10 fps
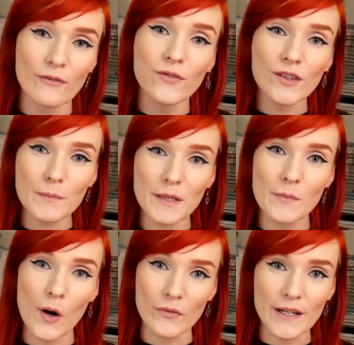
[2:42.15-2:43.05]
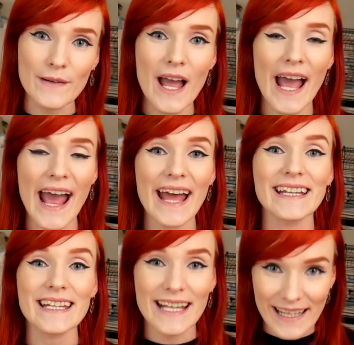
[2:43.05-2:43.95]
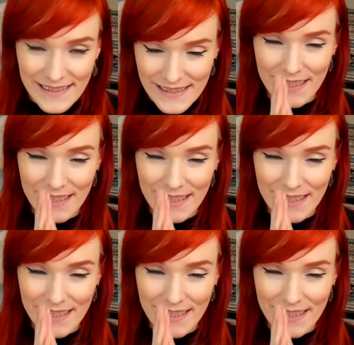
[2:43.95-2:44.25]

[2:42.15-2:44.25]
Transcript: flip them over and yes,